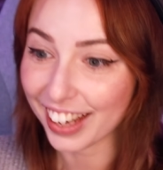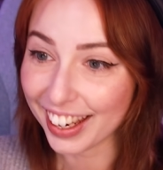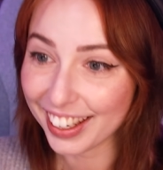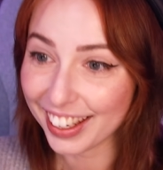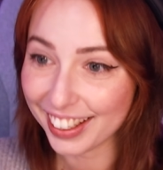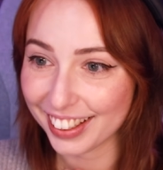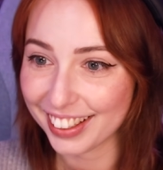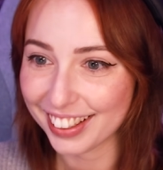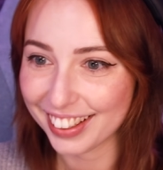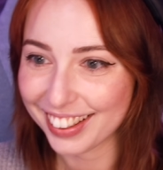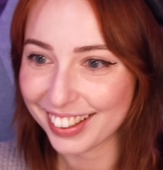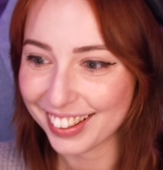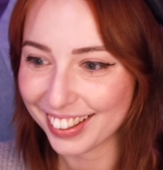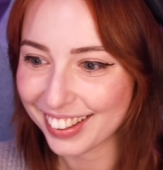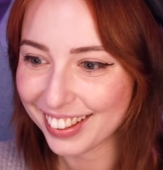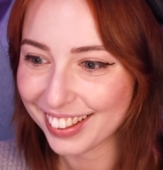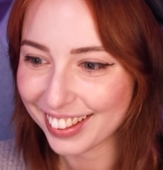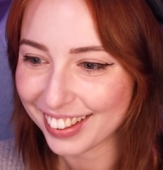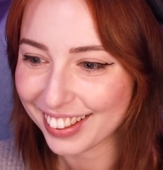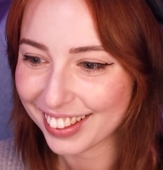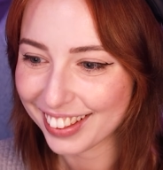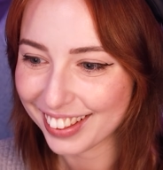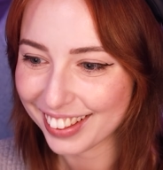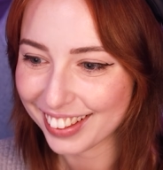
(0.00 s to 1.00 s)
But I feel
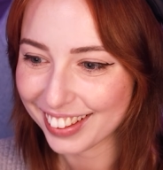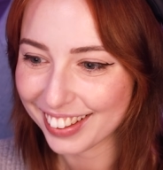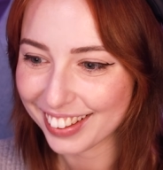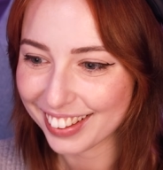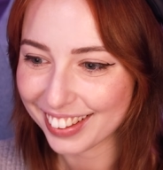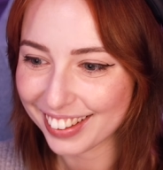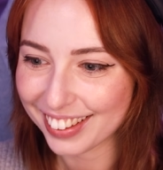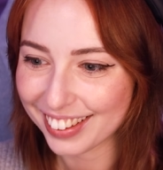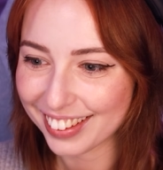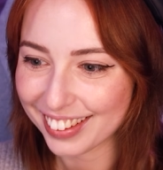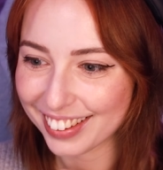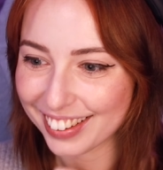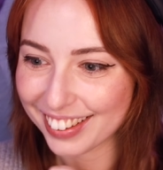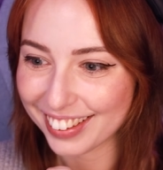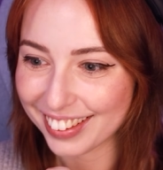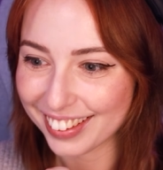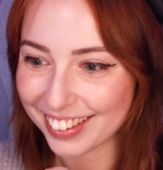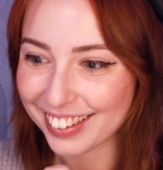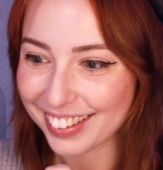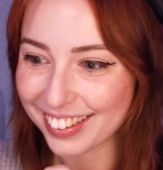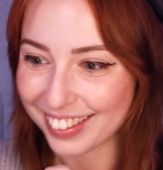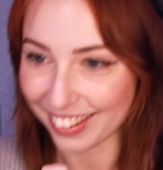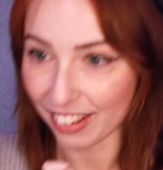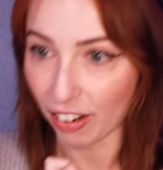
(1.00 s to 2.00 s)
like
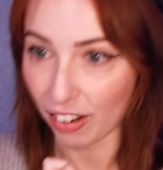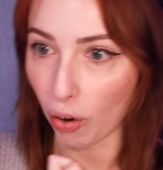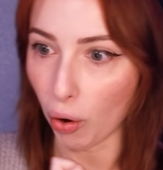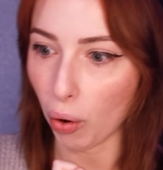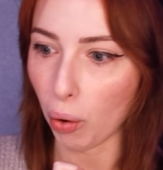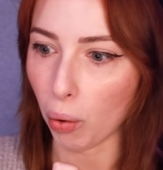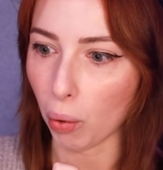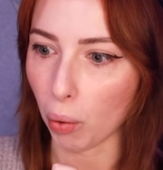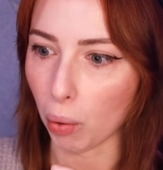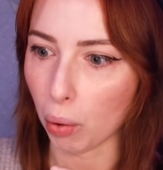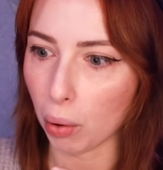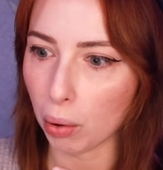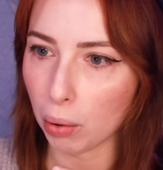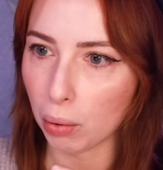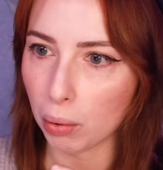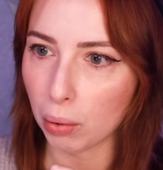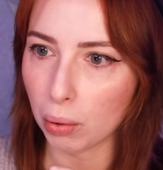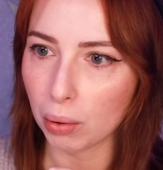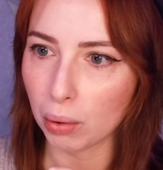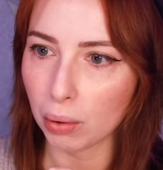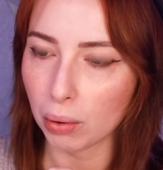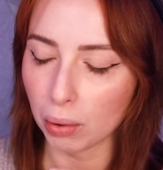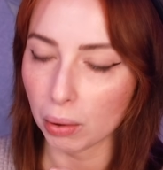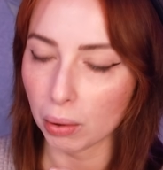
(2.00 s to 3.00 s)
this oh. on
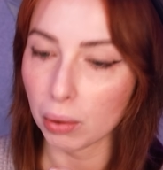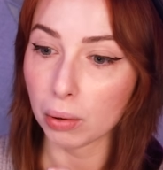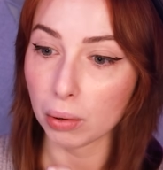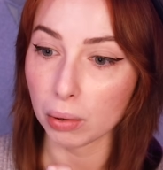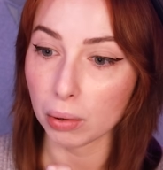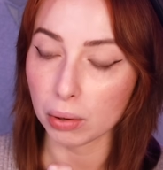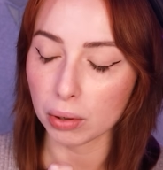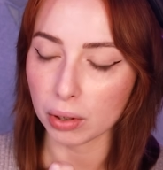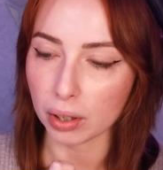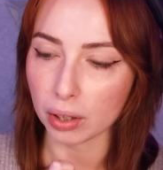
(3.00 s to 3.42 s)
the inside.